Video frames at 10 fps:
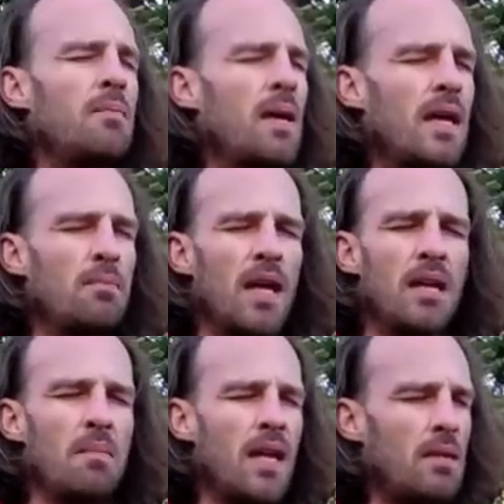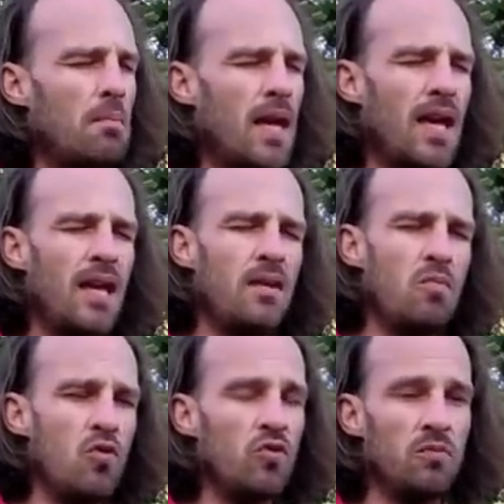many, many, many, many
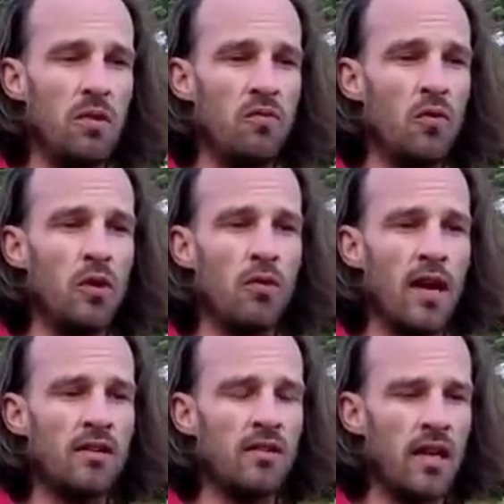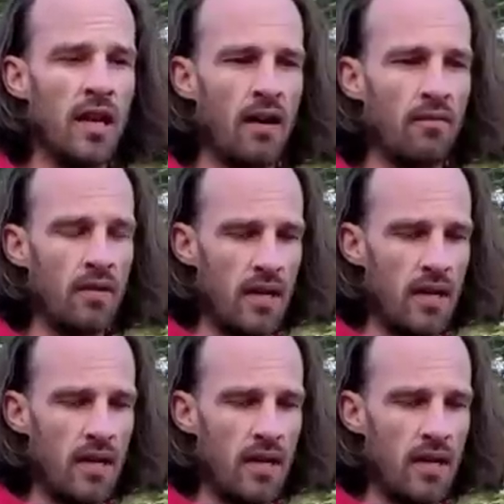moons before you actually have